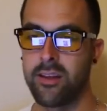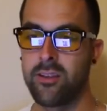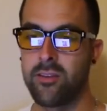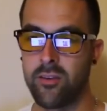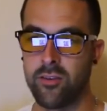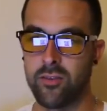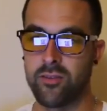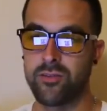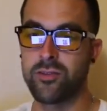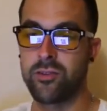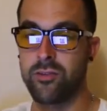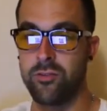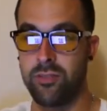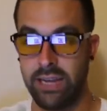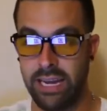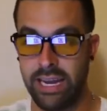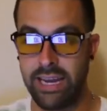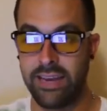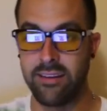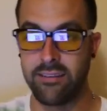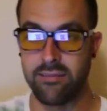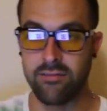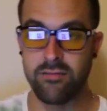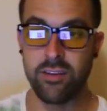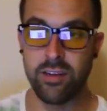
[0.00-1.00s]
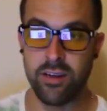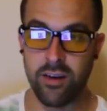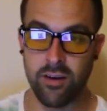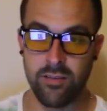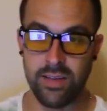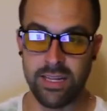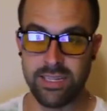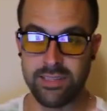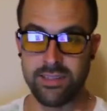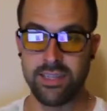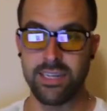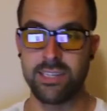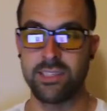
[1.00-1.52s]
Those create,
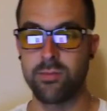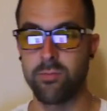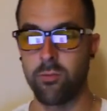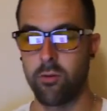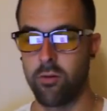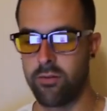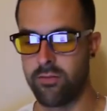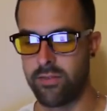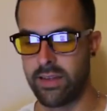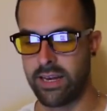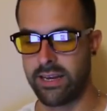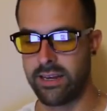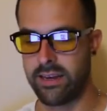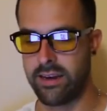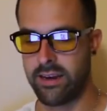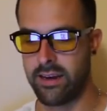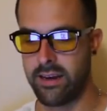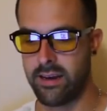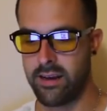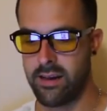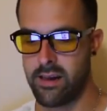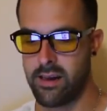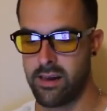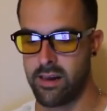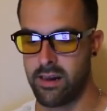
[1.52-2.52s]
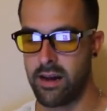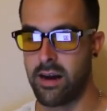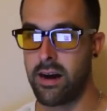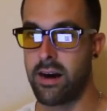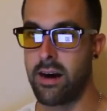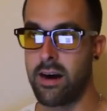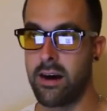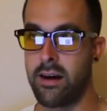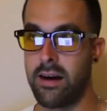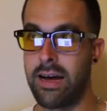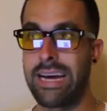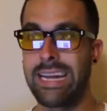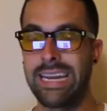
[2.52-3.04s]
that's more of like
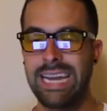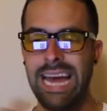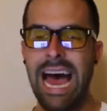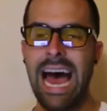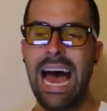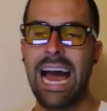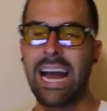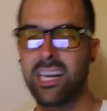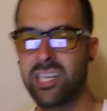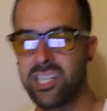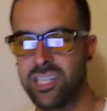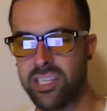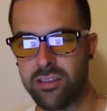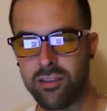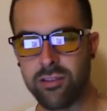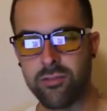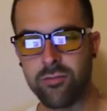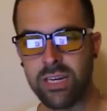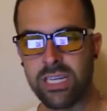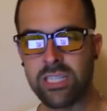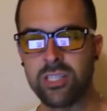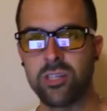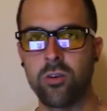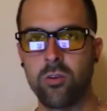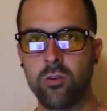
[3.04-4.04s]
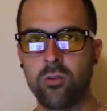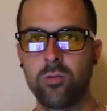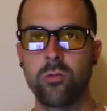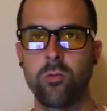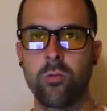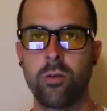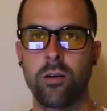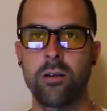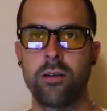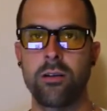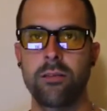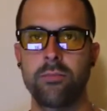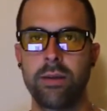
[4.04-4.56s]
an action threshold
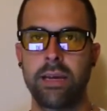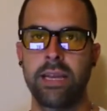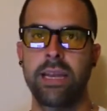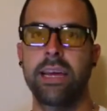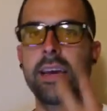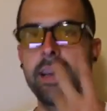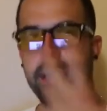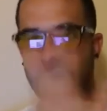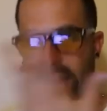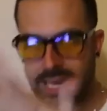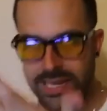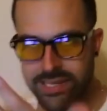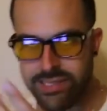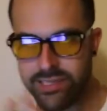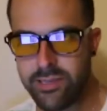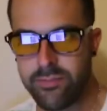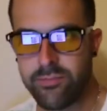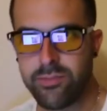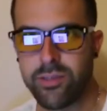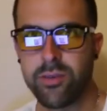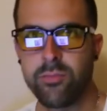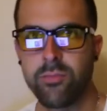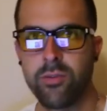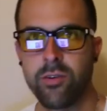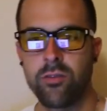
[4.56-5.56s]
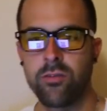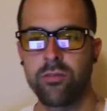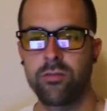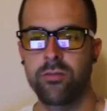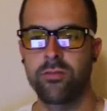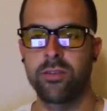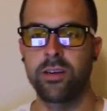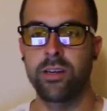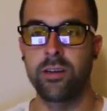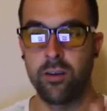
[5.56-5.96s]
word, meaning it gets them to move.